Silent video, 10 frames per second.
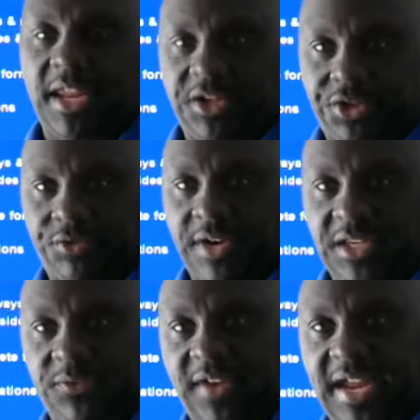a
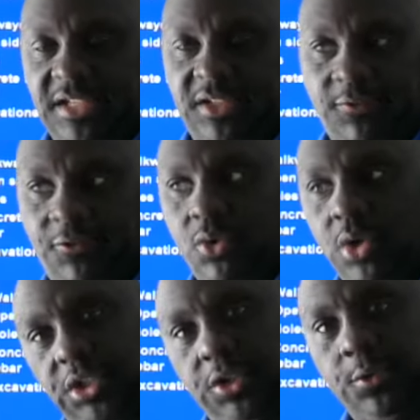stress factor
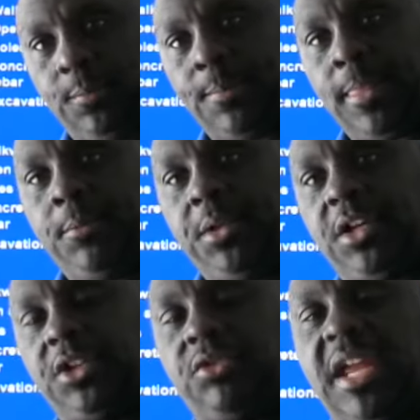for you,
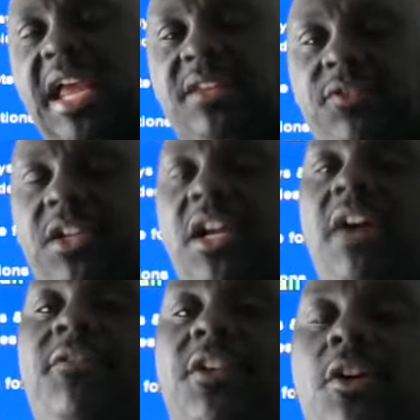because you have to
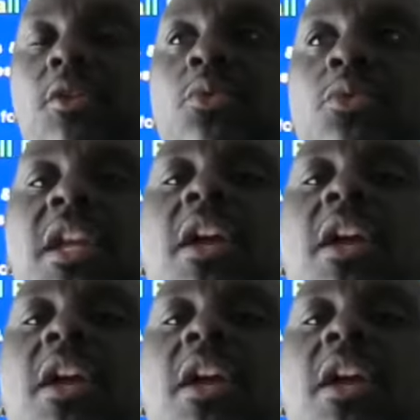cover those